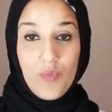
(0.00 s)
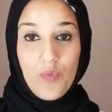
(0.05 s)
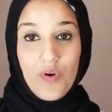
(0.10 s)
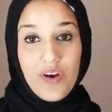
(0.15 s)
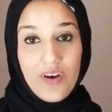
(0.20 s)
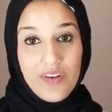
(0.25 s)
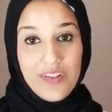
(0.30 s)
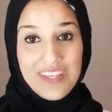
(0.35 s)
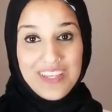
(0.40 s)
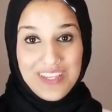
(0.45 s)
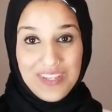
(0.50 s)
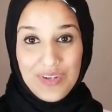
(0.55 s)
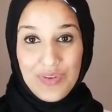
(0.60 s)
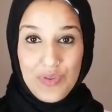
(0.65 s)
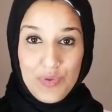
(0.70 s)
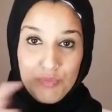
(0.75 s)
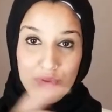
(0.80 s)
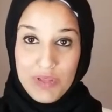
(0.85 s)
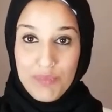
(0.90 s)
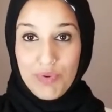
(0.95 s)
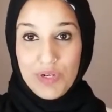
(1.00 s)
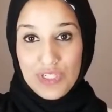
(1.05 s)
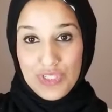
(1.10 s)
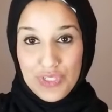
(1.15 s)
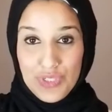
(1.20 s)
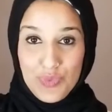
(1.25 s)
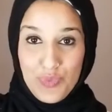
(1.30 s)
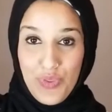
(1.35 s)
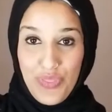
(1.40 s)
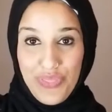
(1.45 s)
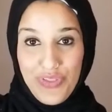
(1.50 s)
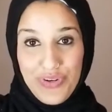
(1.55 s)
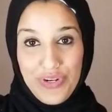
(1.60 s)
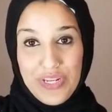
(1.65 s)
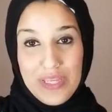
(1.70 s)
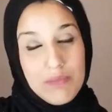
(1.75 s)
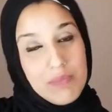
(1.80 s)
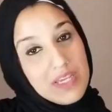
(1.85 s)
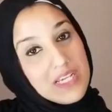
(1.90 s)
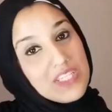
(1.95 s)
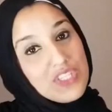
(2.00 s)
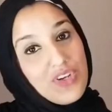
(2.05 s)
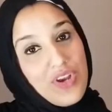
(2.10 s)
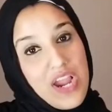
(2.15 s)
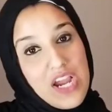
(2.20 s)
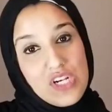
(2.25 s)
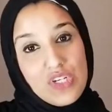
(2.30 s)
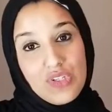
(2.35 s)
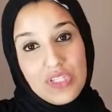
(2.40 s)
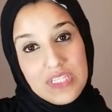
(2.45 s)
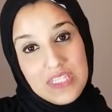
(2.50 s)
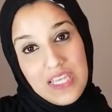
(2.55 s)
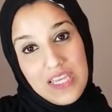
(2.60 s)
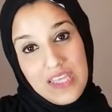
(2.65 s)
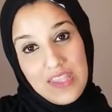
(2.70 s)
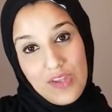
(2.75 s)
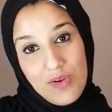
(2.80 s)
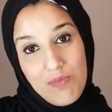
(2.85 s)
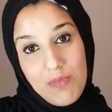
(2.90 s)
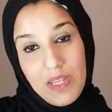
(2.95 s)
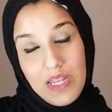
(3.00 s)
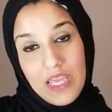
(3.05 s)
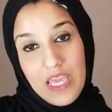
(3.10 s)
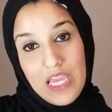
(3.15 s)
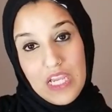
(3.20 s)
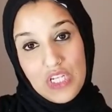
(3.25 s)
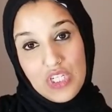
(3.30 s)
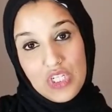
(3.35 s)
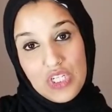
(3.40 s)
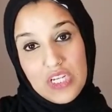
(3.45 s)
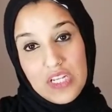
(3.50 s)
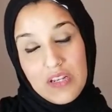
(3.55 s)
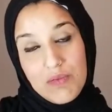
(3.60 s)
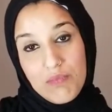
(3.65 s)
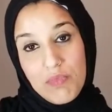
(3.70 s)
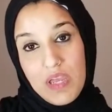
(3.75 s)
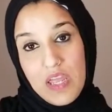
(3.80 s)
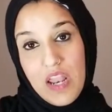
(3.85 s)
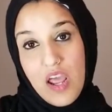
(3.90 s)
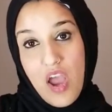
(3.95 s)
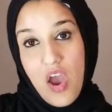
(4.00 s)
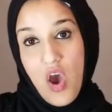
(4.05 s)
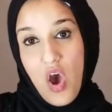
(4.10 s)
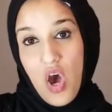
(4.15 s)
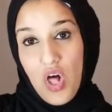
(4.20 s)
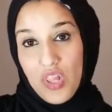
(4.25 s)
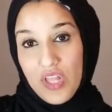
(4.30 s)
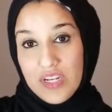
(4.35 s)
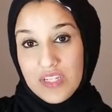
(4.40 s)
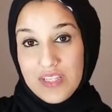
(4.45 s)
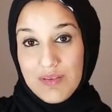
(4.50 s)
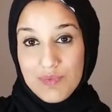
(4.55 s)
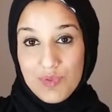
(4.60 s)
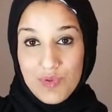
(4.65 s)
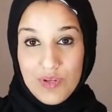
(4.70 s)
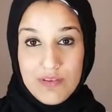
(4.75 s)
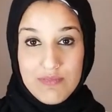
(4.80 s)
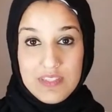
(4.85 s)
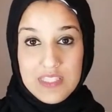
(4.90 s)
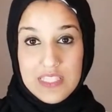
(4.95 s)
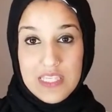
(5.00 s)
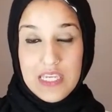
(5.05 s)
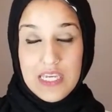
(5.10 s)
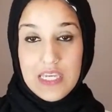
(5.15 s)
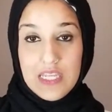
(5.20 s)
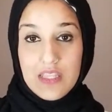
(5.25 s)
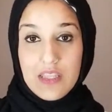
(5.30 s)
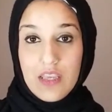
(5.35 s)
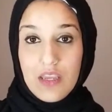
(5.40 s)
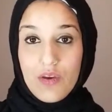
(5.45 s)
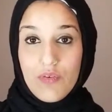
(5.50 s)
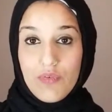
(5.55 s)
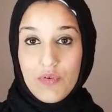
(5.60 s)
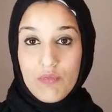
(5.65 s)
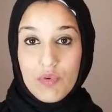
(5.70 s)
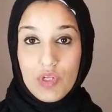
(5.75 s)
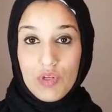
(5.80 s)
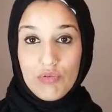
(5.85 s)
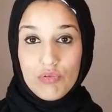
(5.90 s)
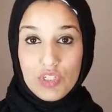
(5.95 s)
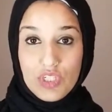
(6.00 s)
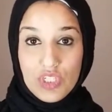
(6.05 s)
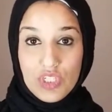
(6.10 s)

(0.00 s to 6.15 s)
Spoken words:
Well, you know, their blood pressure is 130 because they're actually taking their medication. But a lot of times what I've seen like from new